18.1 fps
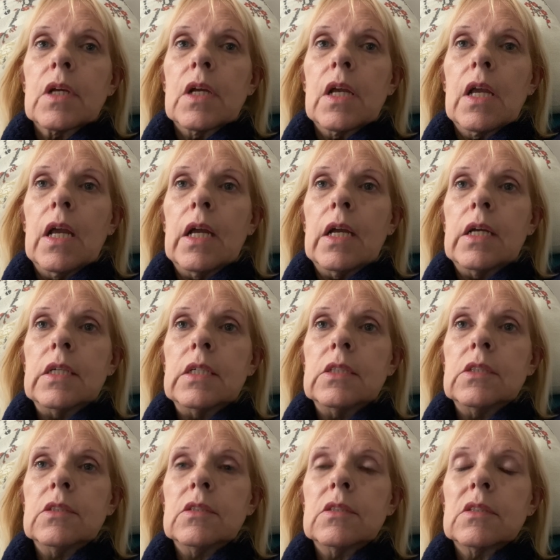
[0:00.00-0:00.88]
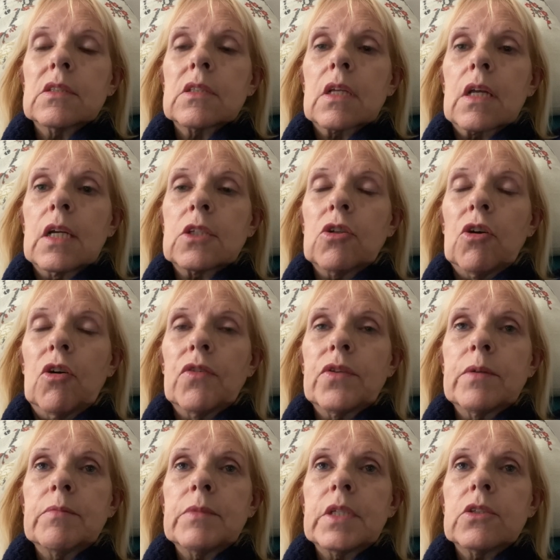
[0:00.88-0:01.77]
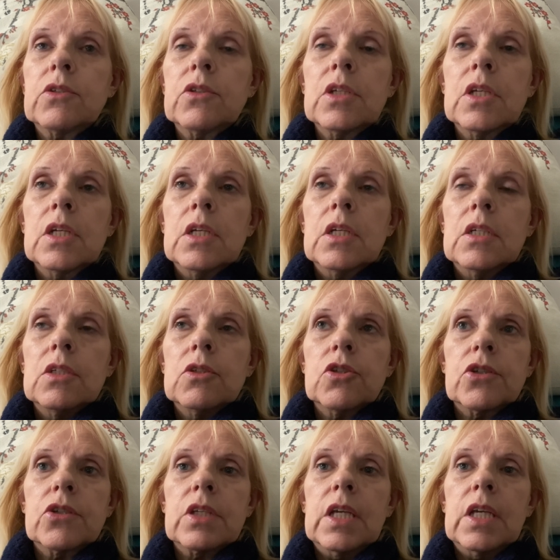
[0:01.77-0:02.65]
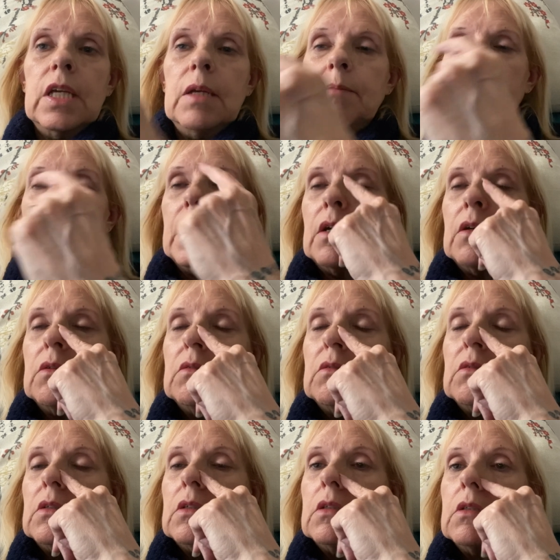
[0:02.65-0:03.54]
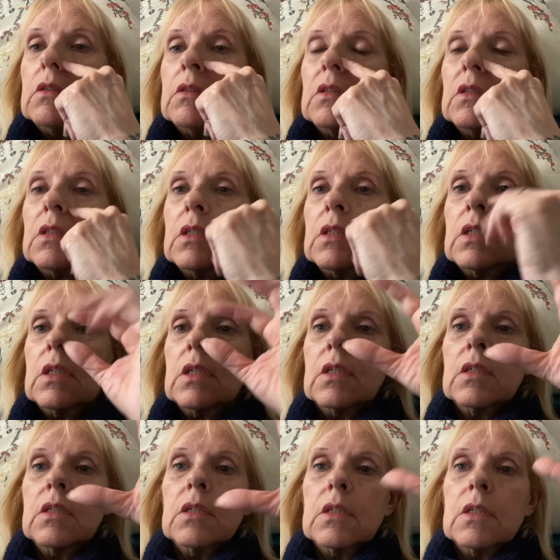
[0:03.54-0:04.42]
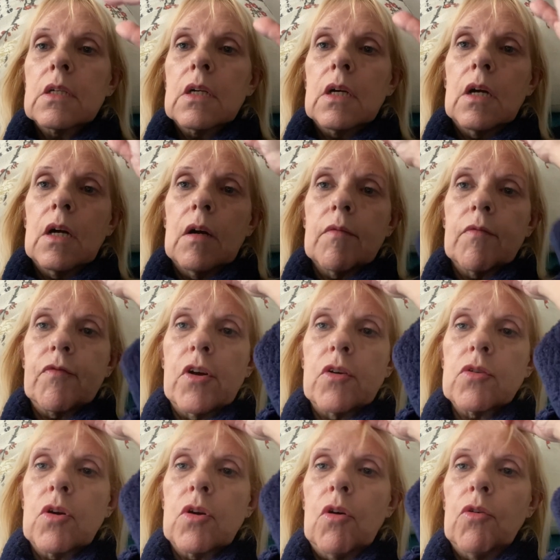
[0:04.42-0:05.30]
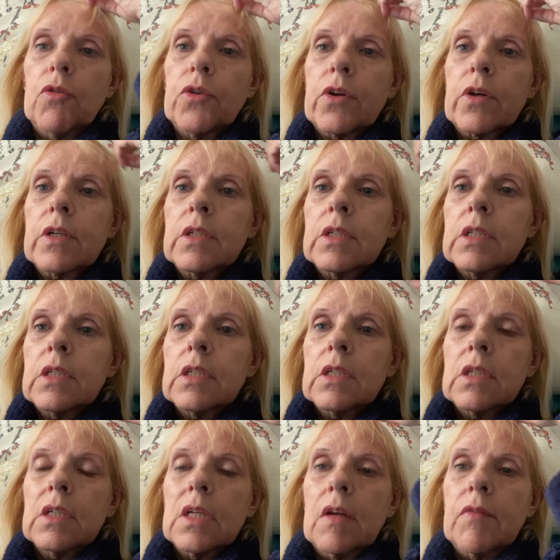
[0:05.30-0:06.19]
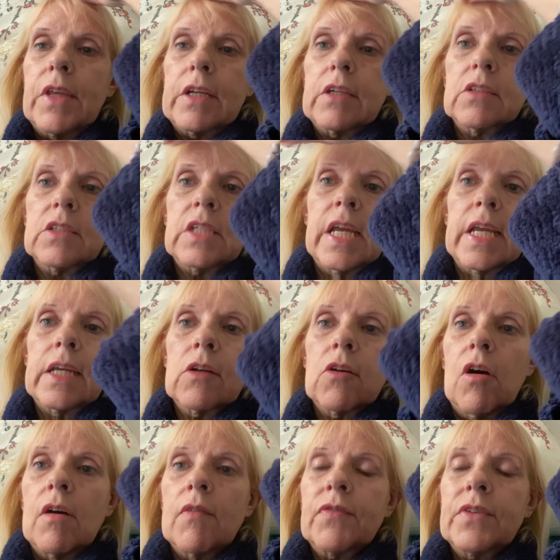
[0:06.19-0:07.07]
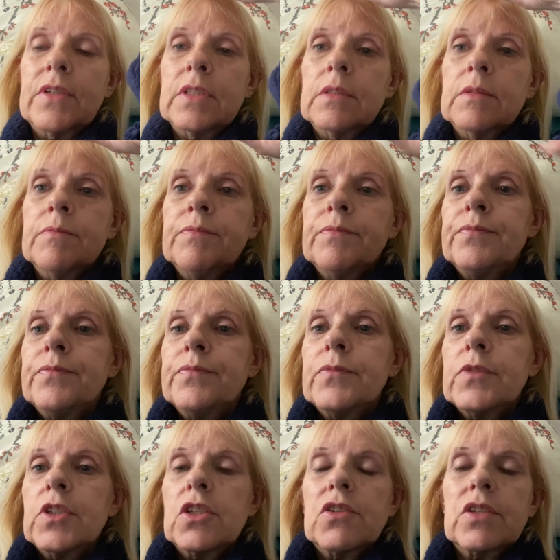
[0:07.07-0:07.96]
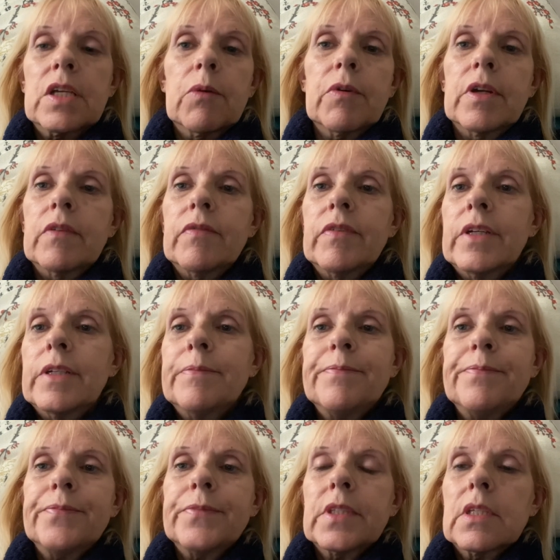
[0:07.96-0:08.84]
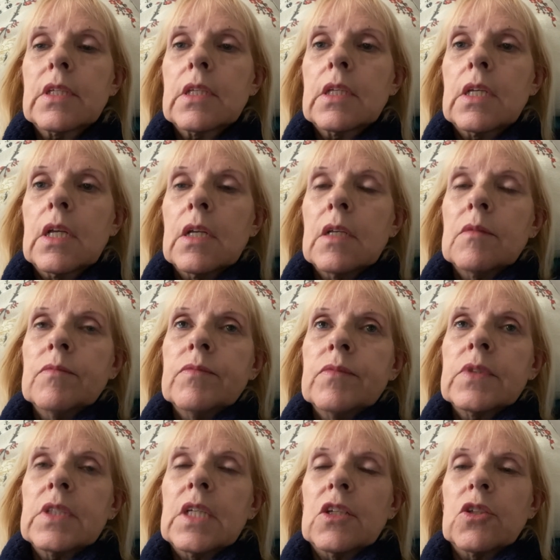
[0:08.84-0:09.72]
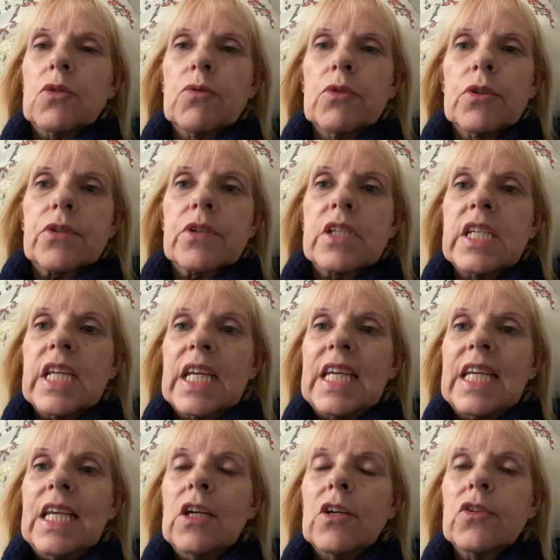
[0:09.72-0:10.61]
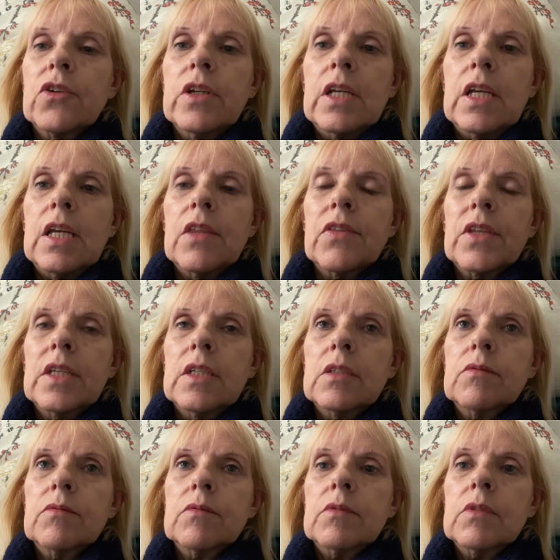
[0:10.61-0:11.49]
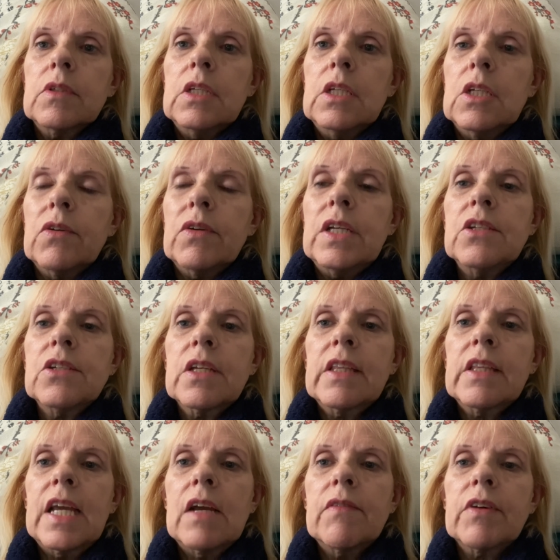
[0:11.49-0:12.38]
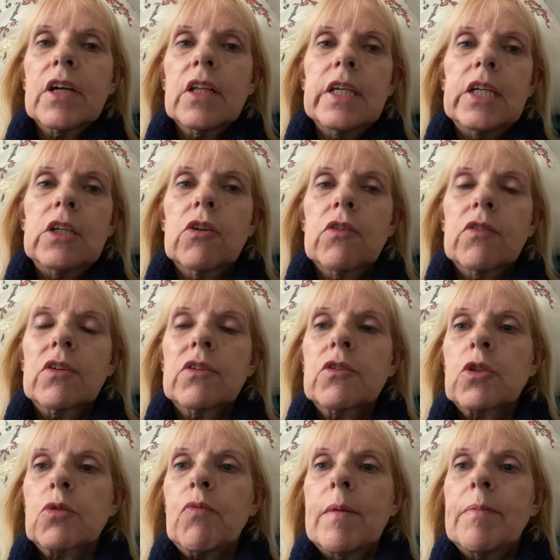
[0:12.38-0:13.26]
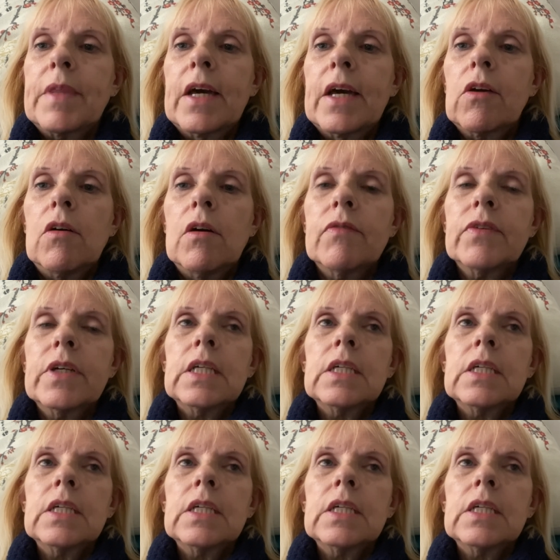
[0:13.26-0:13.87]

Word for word: and I told them to just keep the um, phone holder. They could take it off and just get rid of it that's real sticky underneath. And, you know, he said they have a cleaner. They'll just wipe that off.